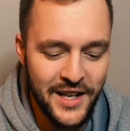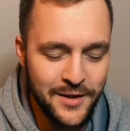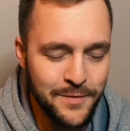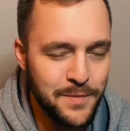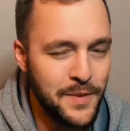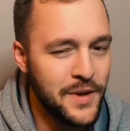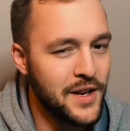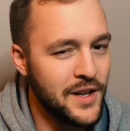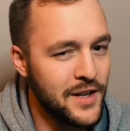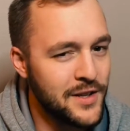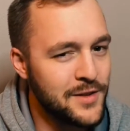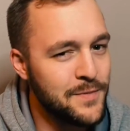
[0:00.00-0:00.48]
It's
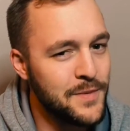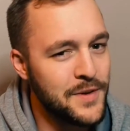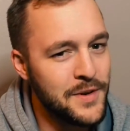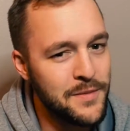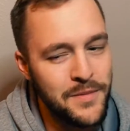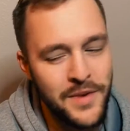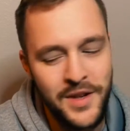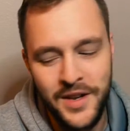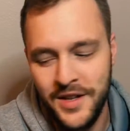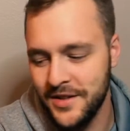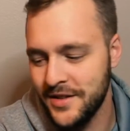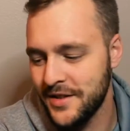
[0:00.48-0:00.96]
been it's been a
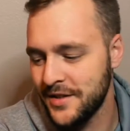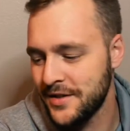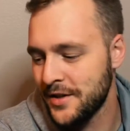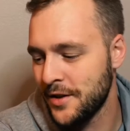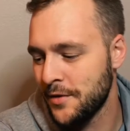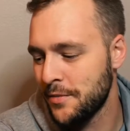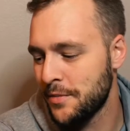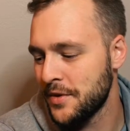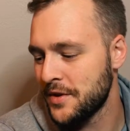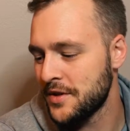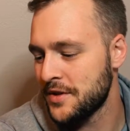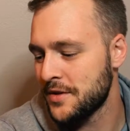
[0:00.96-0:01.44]
minute since I
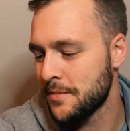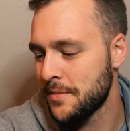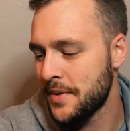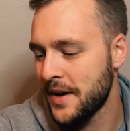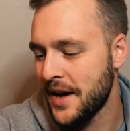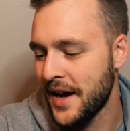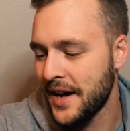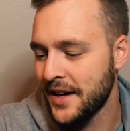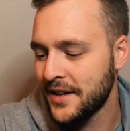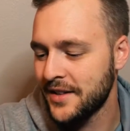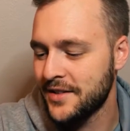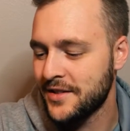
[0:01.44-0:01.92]
opened some
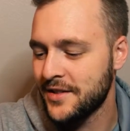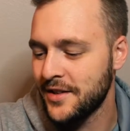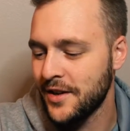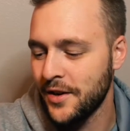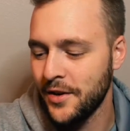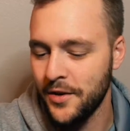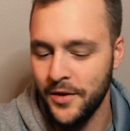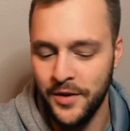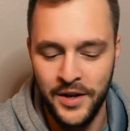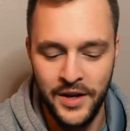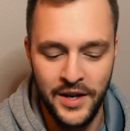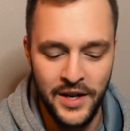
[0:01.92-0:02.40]
packs,
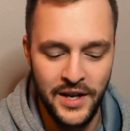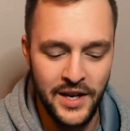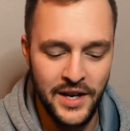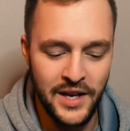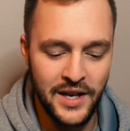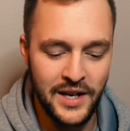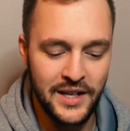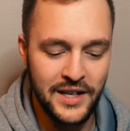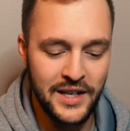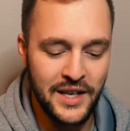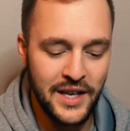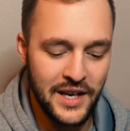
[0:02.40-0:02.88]
so
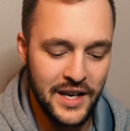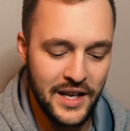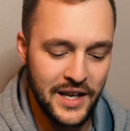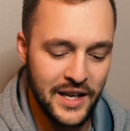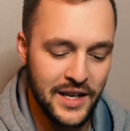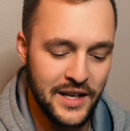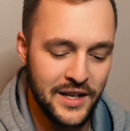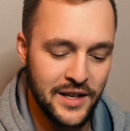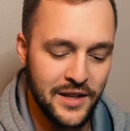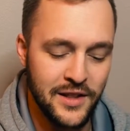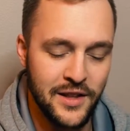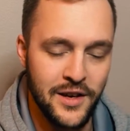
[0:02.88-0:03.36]
getting
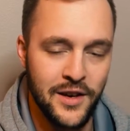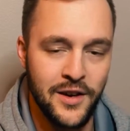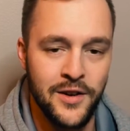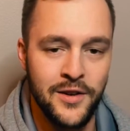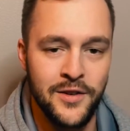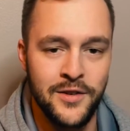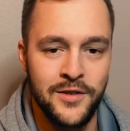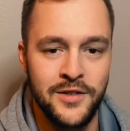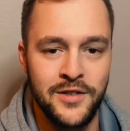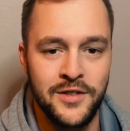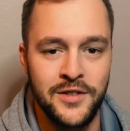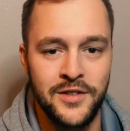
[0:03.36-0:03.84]
into
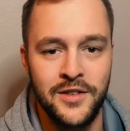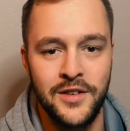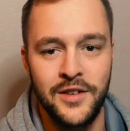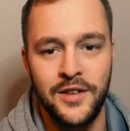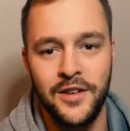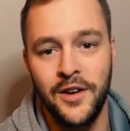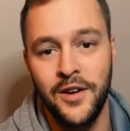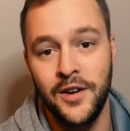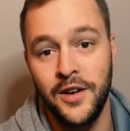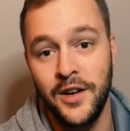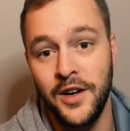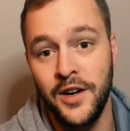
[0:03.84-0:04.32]
those
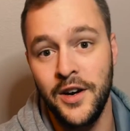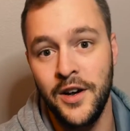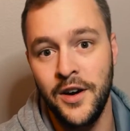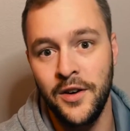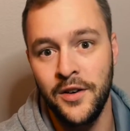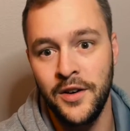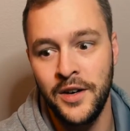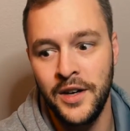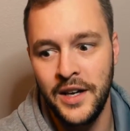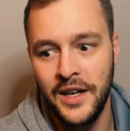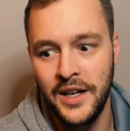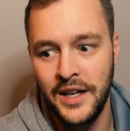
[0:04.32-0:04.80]
or you
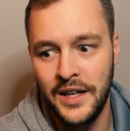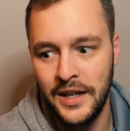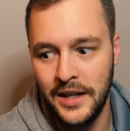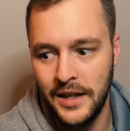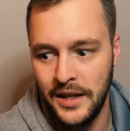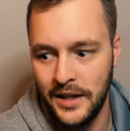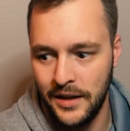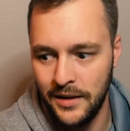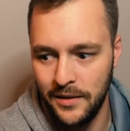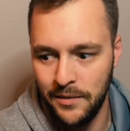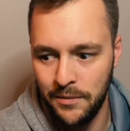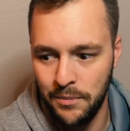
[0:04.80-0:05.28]
know
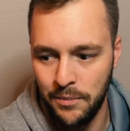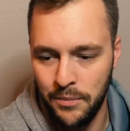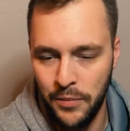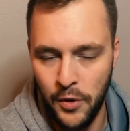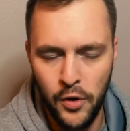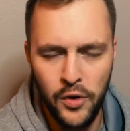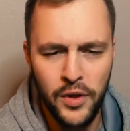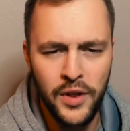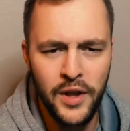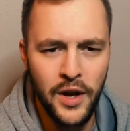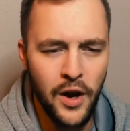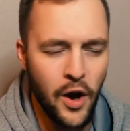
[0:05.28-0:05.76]

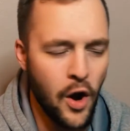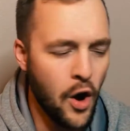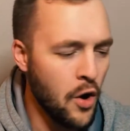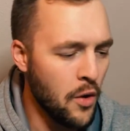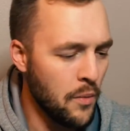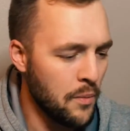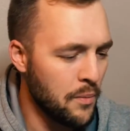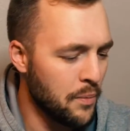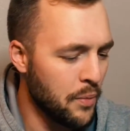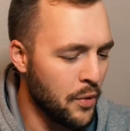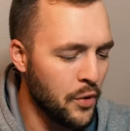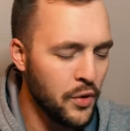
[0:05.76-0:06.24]
pulling
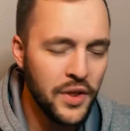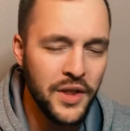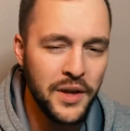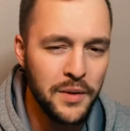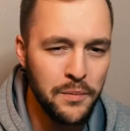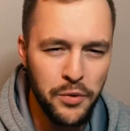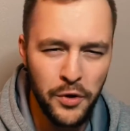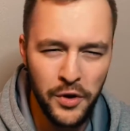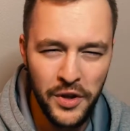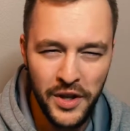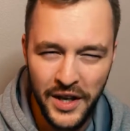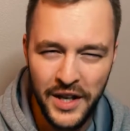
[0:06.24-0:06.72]
oh
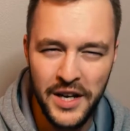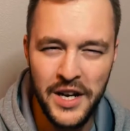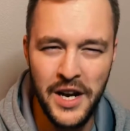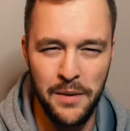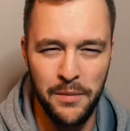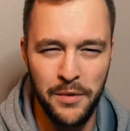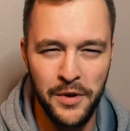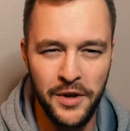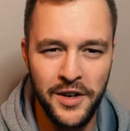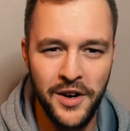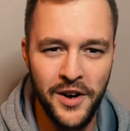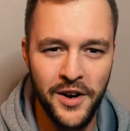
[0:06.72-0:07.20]
pulling pulling a
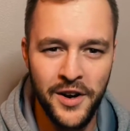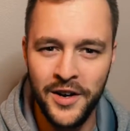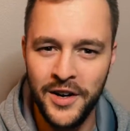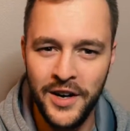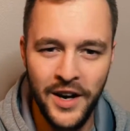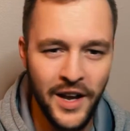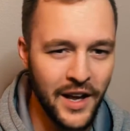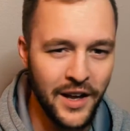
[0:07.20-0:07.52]
numbered card.